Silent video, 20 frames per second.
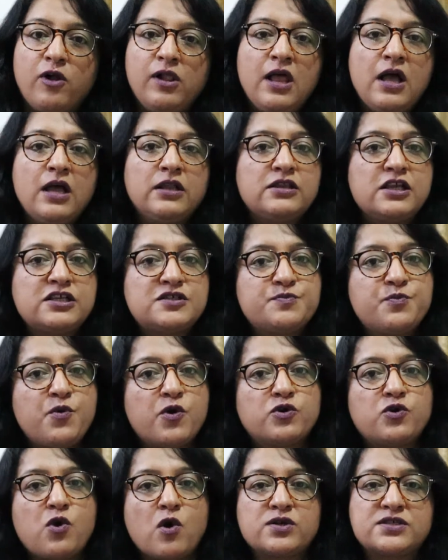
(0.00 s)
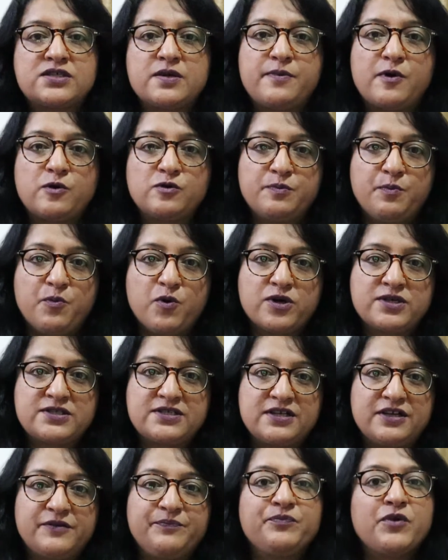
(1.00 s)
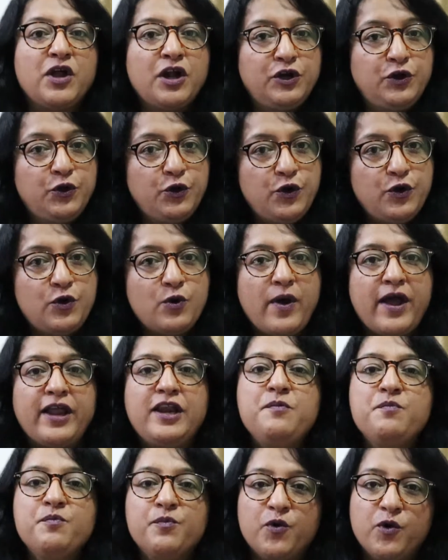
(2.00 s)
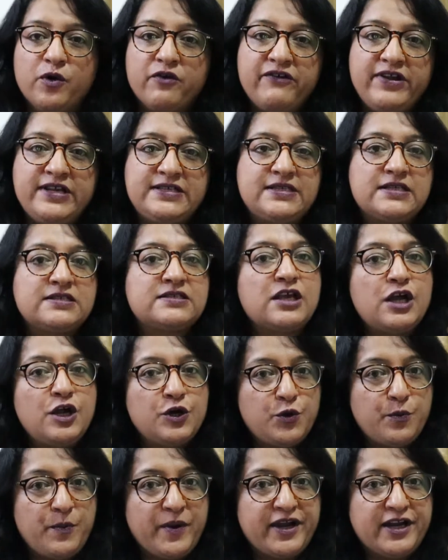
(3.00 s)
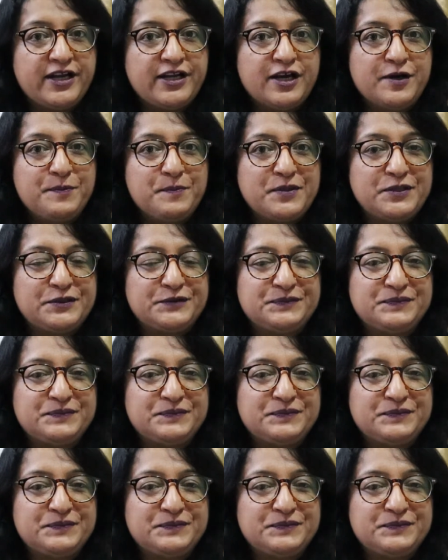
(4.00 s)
all, this book talks about books. Do you know any more reasons to pick it up?